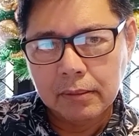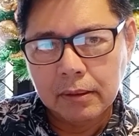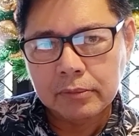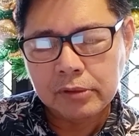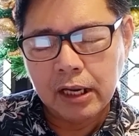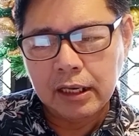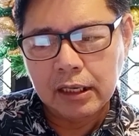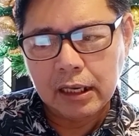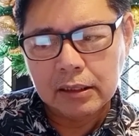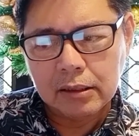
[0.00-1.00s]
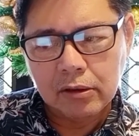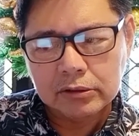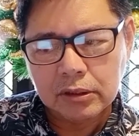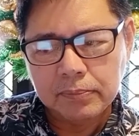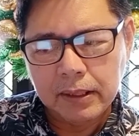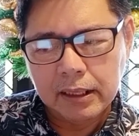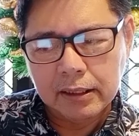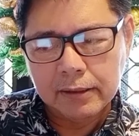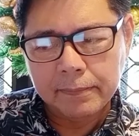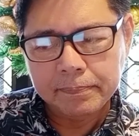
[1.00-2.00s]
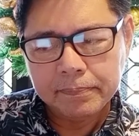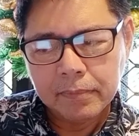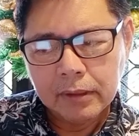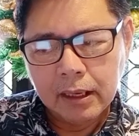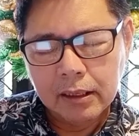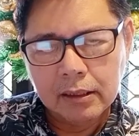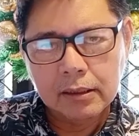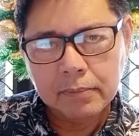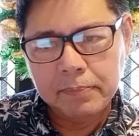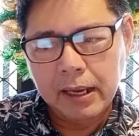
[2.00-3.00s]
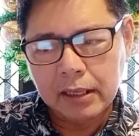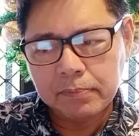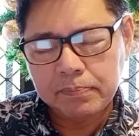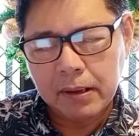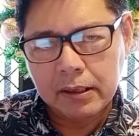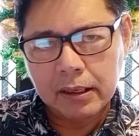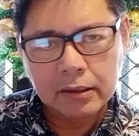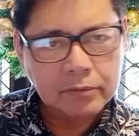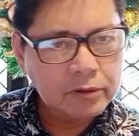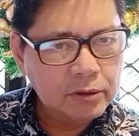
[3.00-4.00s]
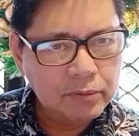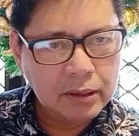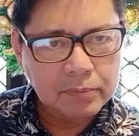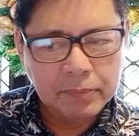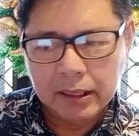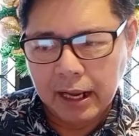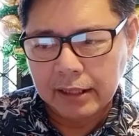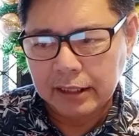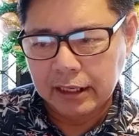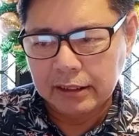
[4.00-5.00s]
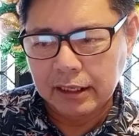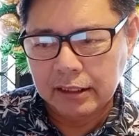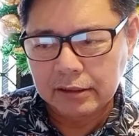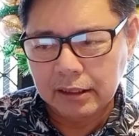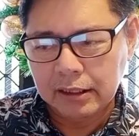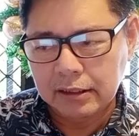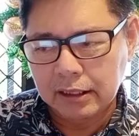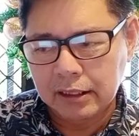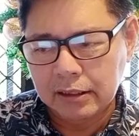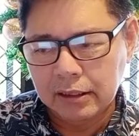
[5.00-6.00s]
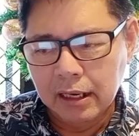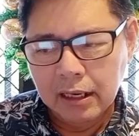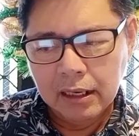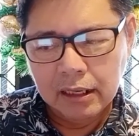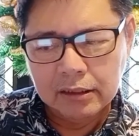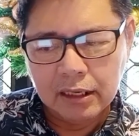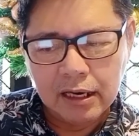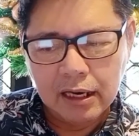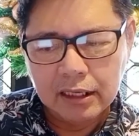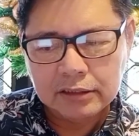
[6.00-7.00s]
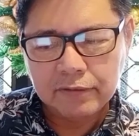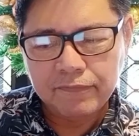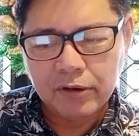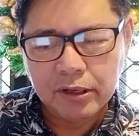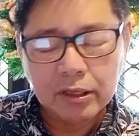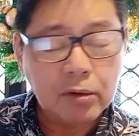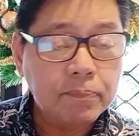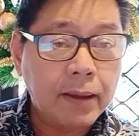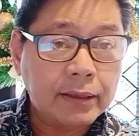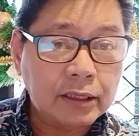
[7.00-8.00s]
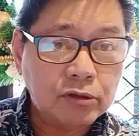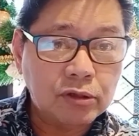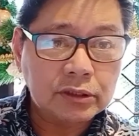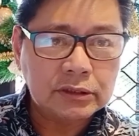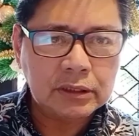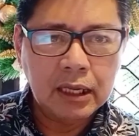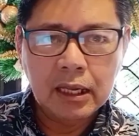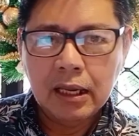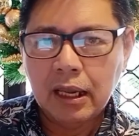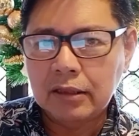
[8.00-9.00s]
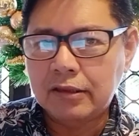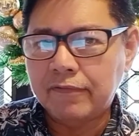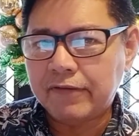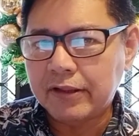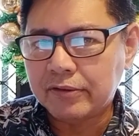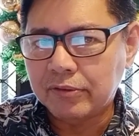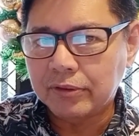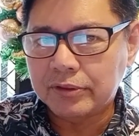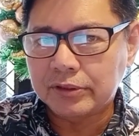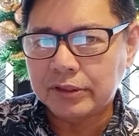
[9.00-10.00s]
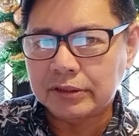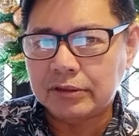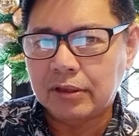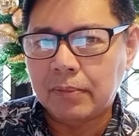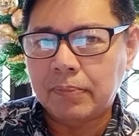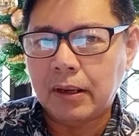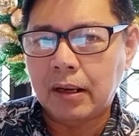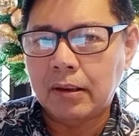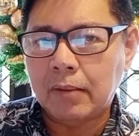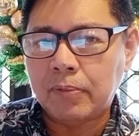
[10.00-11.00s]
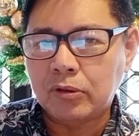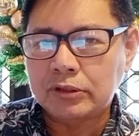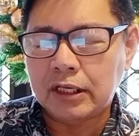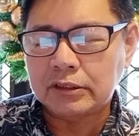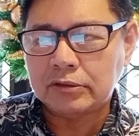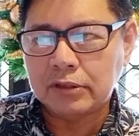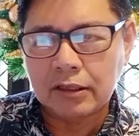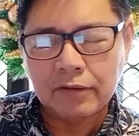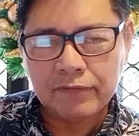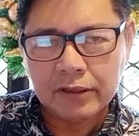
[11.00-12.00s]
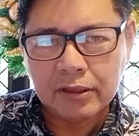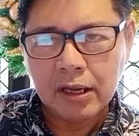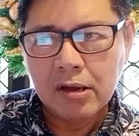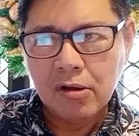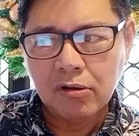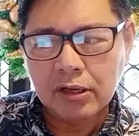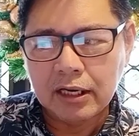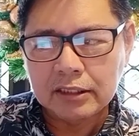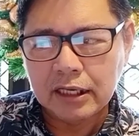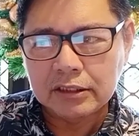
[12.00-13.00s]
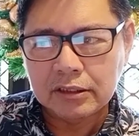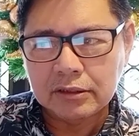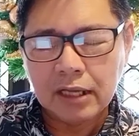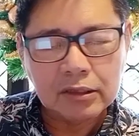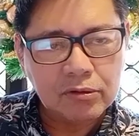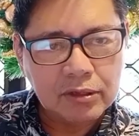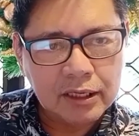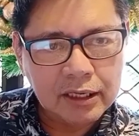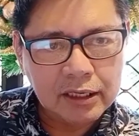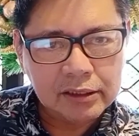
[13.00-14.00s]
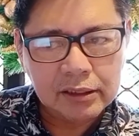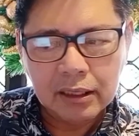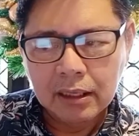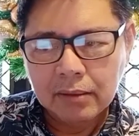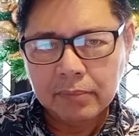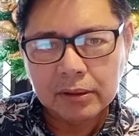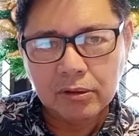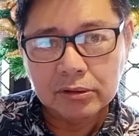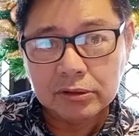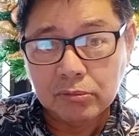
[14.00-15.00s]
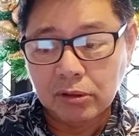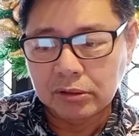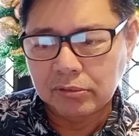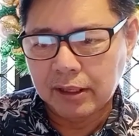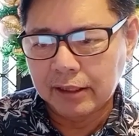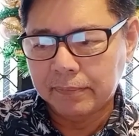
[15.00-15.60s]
training can also be at par. You will be ready in the knowledge of foreign competitors and different cultures, approaches to the different organizations, not only here but also worldwide.